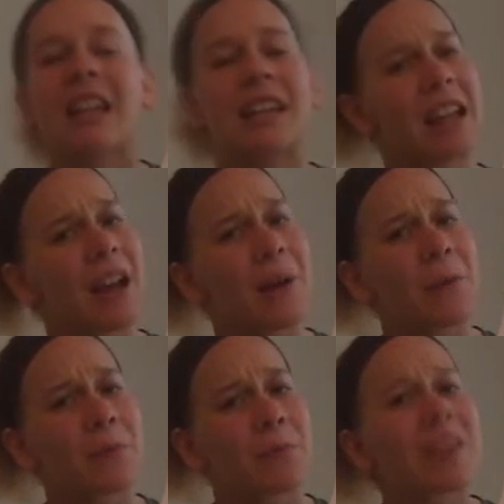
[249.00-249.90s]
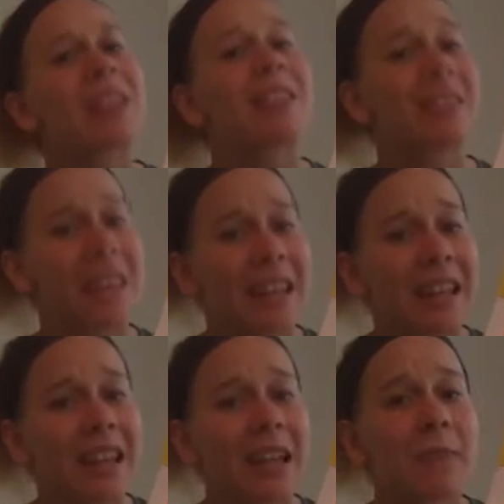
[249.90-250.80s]
Now,
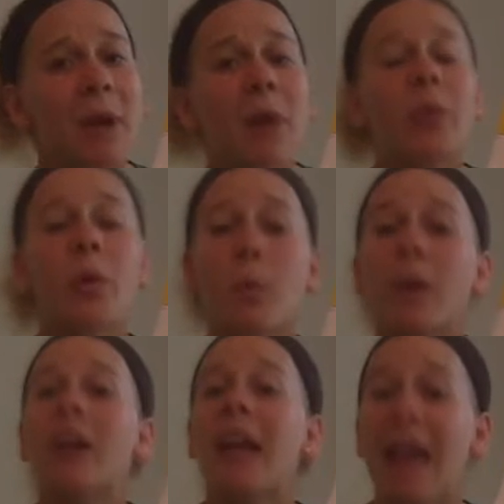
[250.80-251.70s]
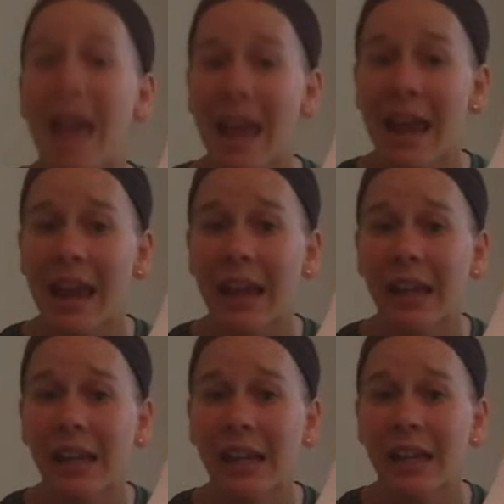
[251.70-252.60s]
thinking about the word hey,
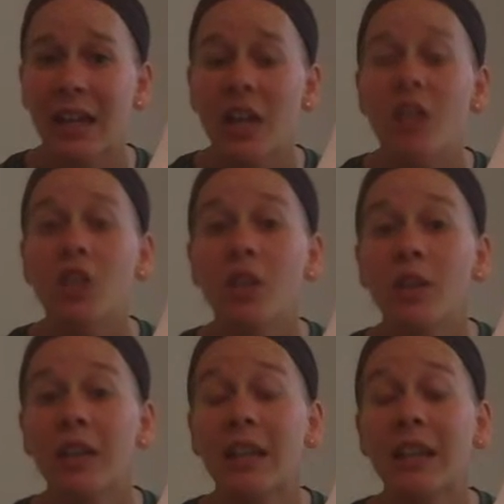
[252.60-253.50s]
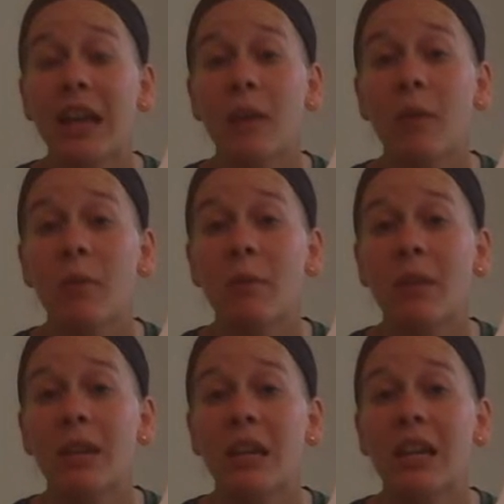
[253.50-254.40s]
do you think that would
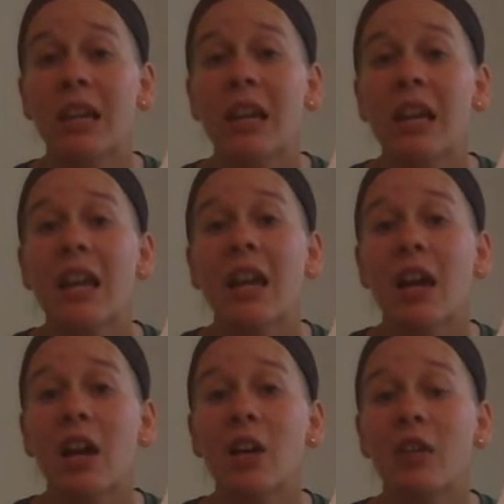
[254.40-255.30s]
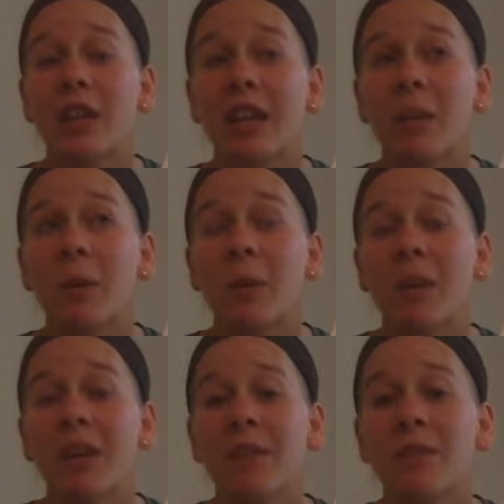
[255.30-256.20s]
be a greeting we would
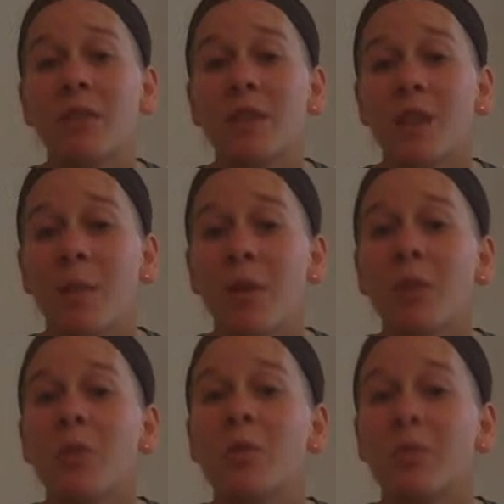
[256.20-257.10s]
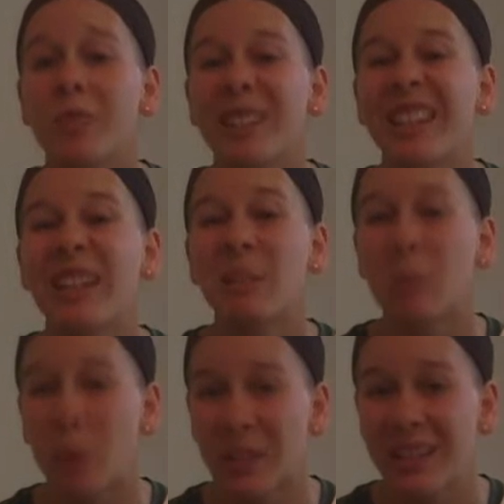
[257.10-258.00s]
give to someone who's really
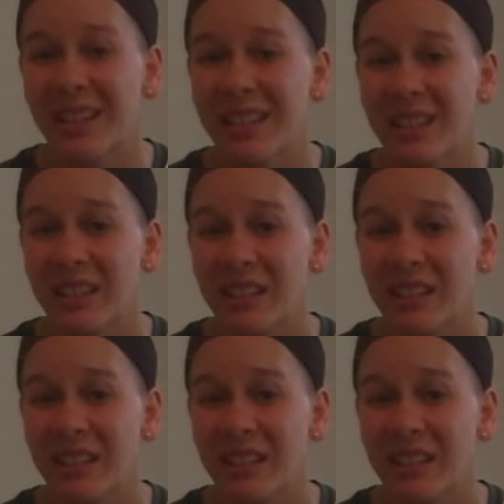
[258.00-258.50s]
important?